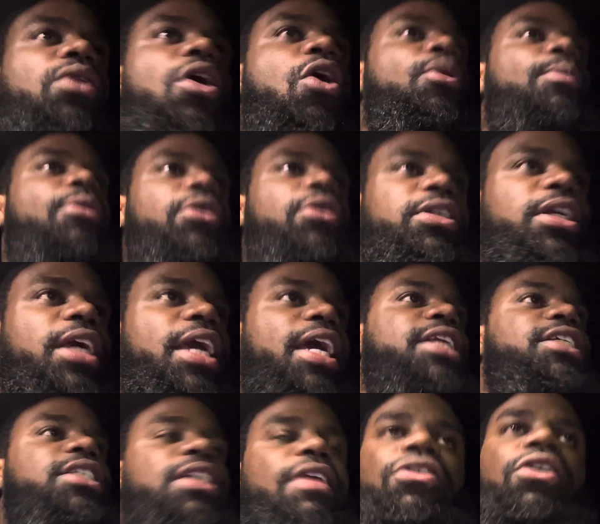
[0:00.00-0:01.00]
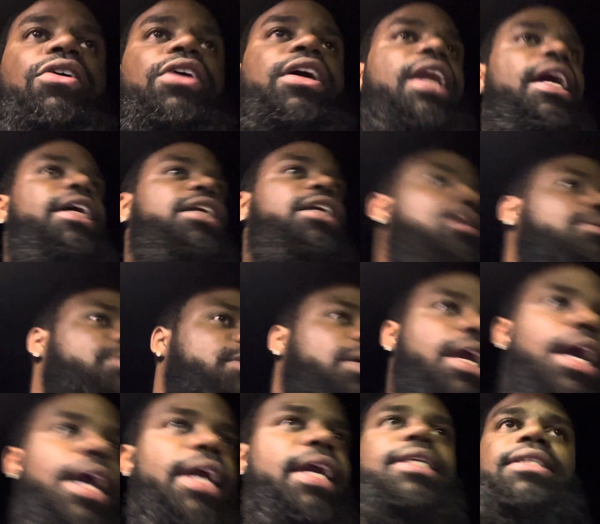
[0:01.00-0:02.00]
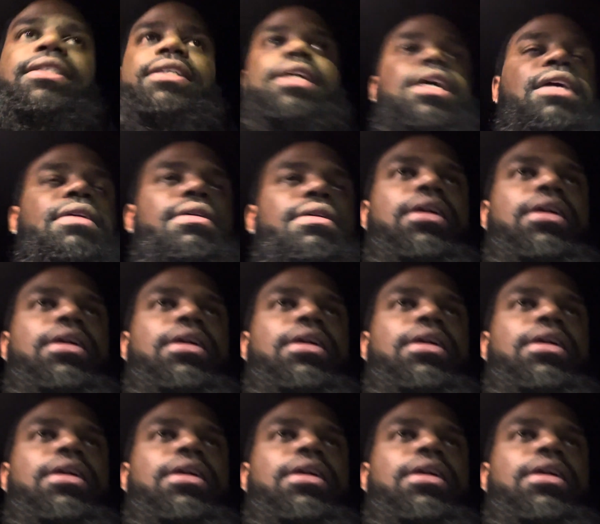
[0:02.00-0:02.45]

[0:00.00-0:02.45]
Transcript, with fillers: One person can, Steph Curry. Klay Thompson can't hit say.